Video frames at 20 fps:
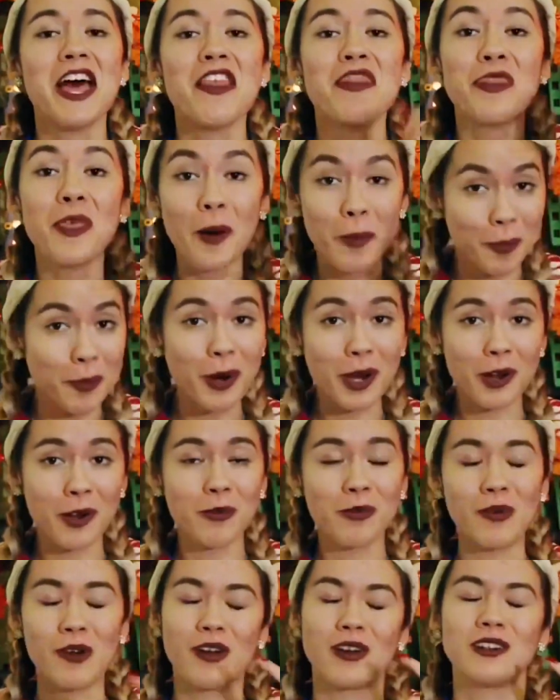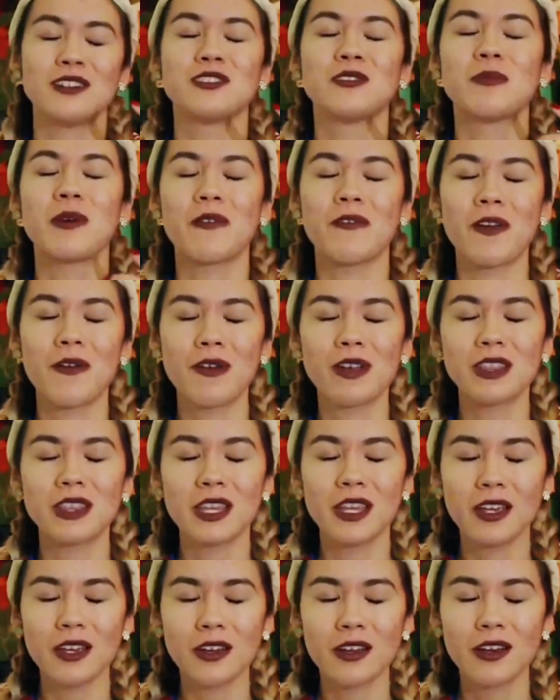The bookmark. So my favorite
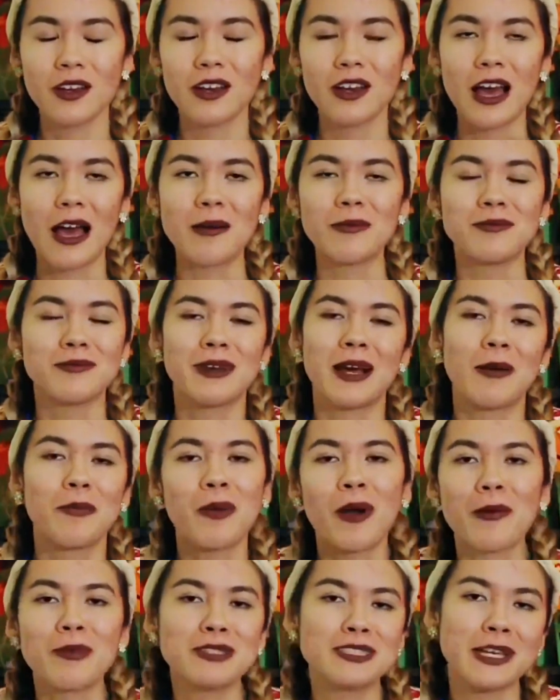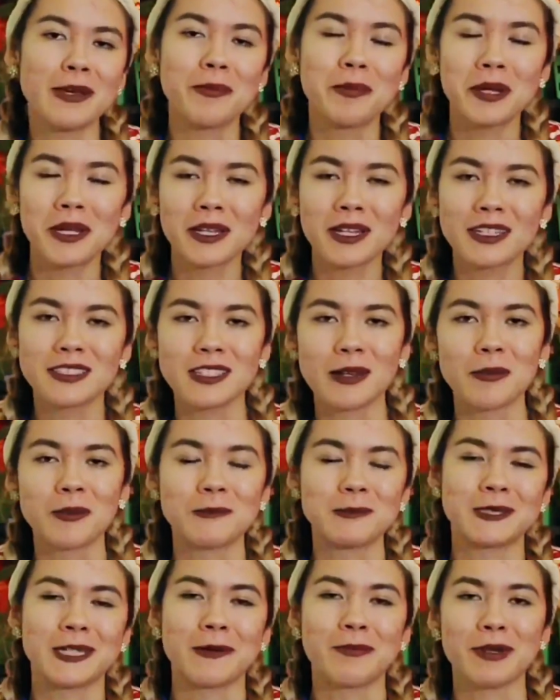thing... I'm probably saying pin because I'm
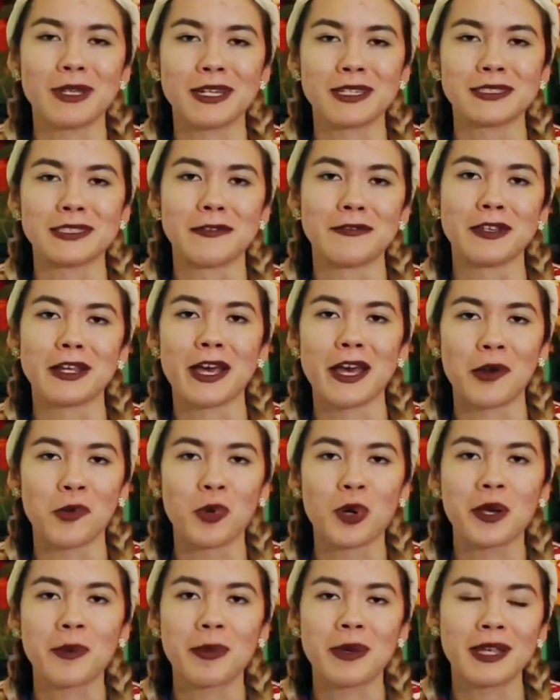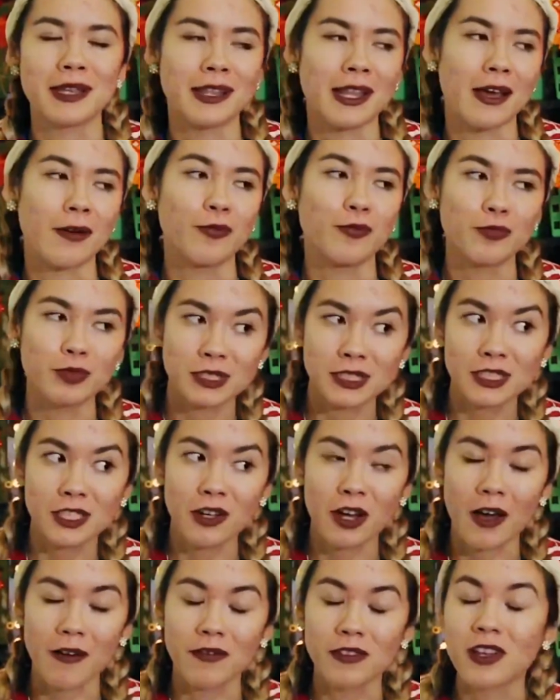upset because of the Hedwig pin that we
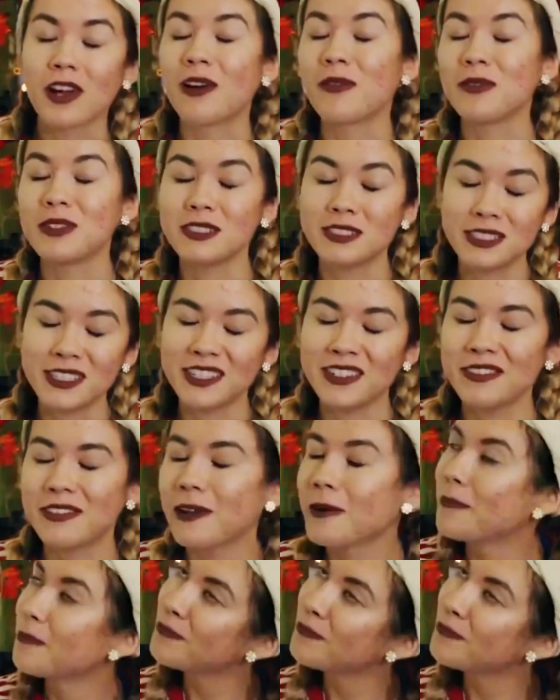still have not received.